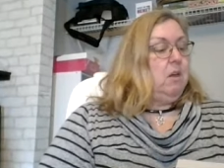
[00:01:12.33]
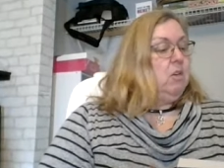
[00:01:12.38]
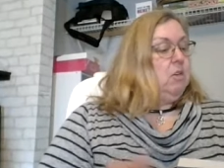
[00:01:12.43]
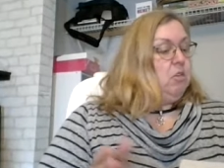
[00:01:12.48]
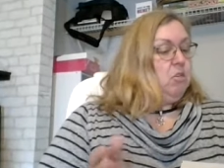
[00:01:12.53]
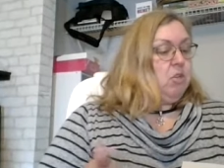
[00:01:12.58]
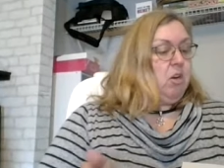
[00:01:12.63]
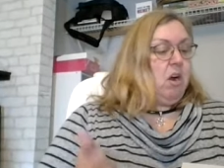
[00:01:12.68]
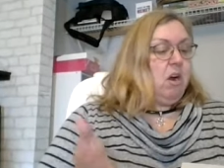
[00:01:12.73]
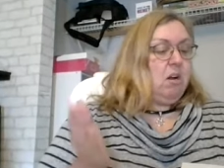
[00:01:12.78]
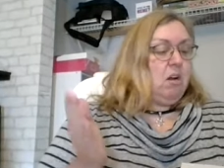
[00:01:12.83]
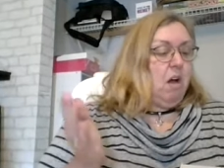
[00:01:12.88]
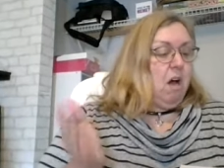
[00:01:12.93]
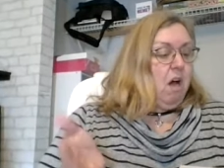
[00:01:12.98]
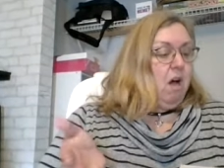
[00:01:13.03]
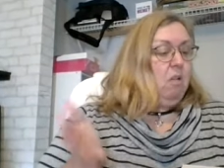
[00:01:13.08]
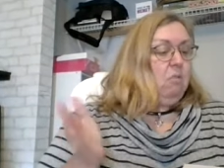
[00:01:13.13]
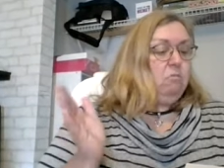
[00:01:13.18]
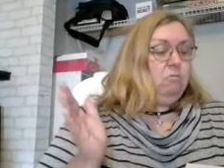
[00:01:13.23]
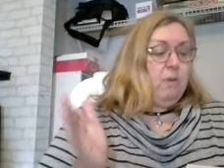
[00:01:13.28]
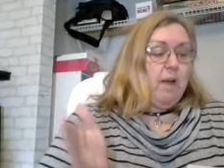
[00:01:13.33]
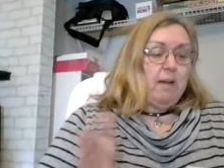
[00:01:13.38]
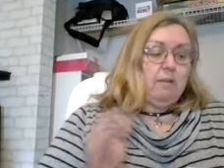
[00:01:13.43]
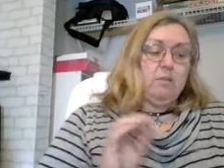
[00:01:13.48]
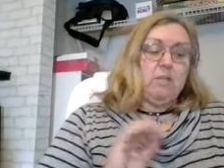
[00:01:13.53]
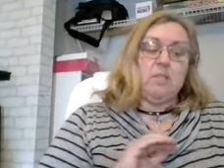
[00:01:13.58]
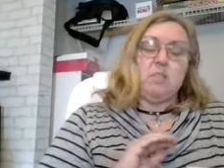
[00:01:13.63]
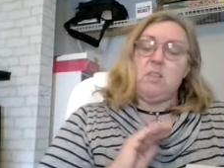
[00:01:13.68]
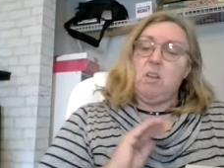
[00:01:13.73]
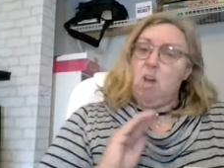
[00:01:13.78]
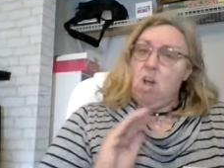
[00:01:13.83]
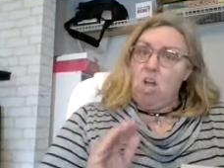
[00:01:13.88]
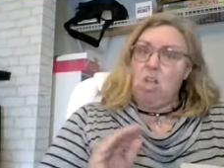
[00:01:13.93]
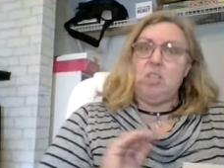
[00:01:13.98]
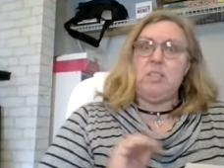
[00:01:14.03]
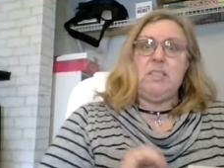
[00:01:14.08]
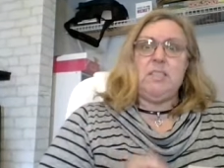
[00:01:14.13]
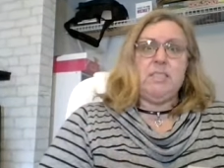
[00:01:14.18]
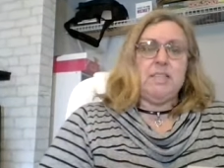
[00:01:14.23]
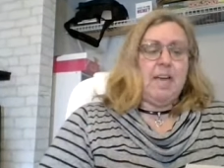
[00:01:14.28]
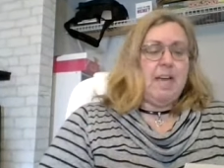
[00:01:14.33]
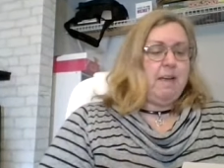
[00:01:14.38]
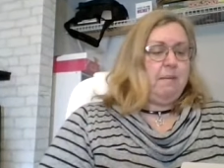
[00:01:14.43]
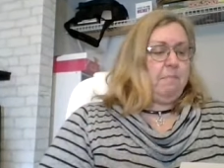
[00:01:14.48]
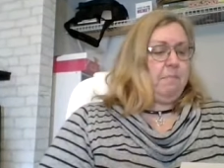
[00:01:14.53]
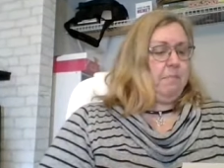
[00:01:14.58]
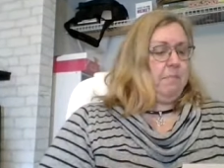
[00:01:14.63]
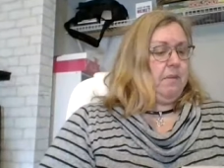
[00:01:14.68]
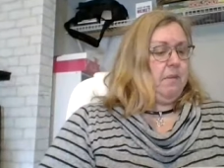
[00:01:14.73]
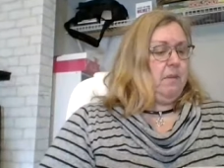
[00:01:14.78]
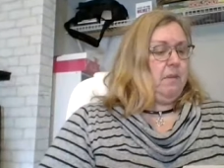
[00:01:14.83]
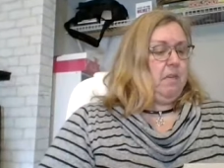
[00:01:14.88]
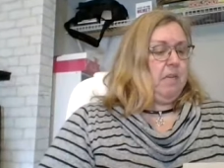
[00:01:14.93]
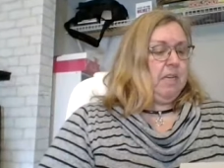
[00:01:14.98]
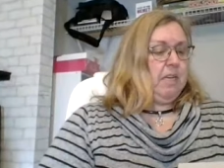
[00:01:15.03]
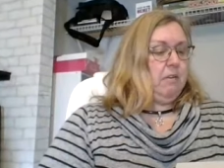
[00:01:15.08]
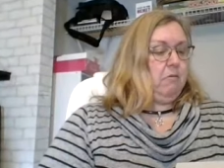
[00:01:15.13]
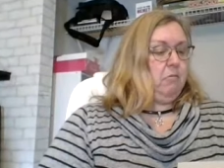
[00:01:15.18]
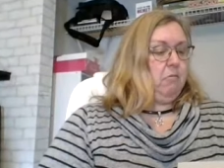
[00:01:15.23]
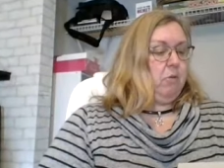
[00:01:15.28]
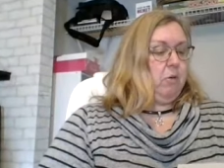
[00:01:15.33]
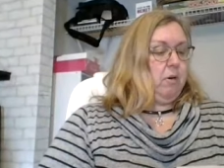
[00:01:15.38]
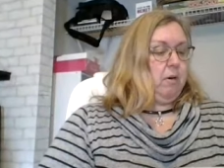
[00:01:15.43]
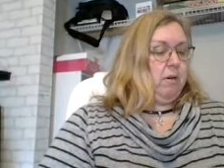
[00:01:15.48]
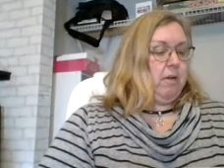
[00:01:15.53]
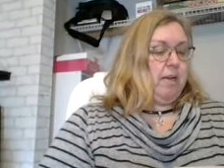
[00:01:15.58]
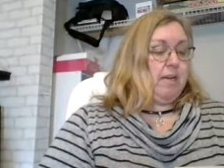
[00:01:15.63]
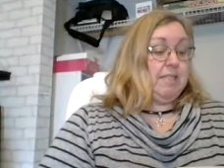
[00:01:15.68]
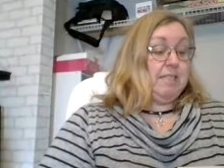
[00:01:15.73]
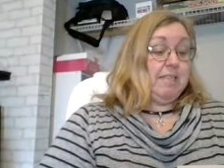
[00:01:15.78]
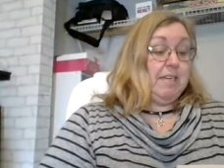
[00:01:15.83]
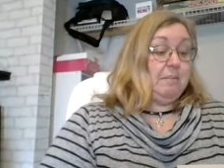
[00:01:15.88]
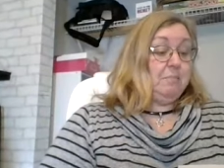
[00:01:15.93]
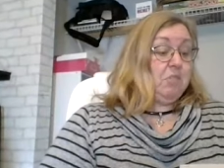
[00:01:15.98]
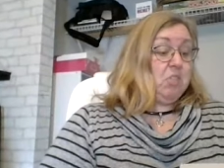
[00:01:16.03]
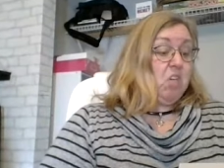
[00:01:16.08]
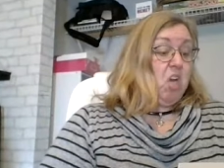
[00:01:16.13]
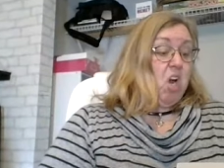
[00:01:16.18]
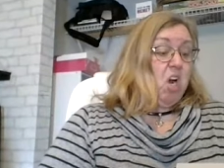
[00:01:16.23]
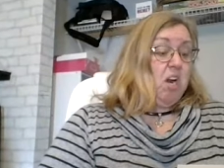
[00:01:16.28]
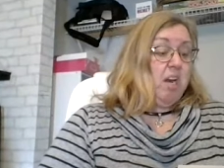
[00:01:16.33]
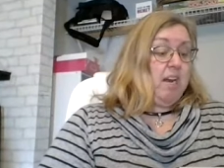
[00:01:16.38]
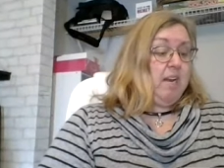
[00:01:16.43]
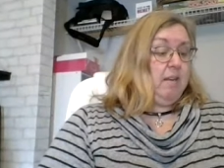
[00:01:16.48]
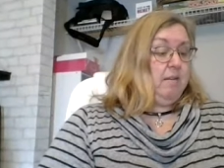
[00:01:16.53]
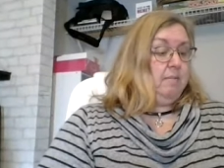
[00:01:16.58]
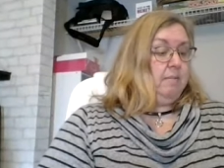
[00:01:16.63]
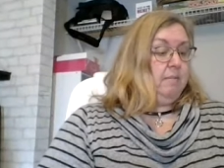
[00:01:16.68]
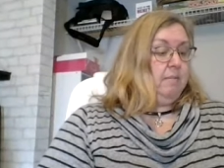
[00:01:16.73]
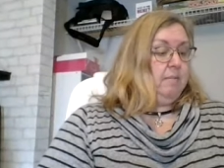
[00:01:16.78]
"Shark all round us all the time," he roared. I said, "I'm sorry."